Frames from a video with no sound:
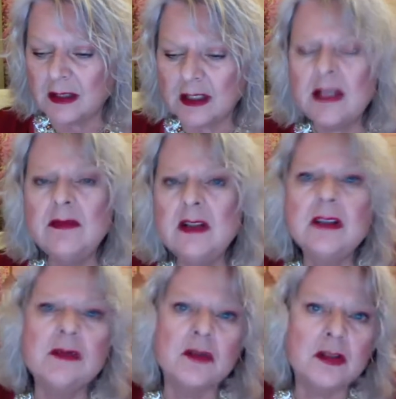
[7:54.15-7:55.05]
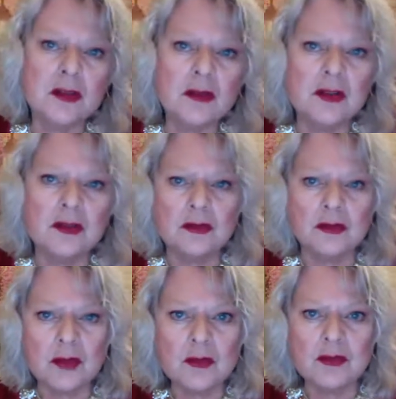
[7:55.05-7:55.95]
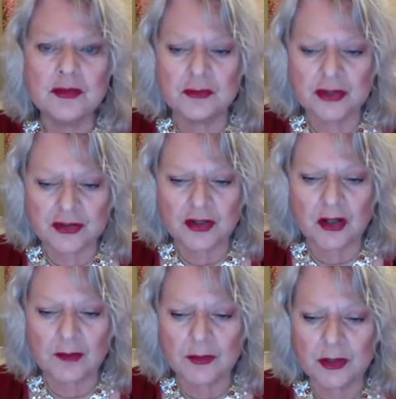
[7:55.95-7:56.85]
Even if we're going to grocery shop,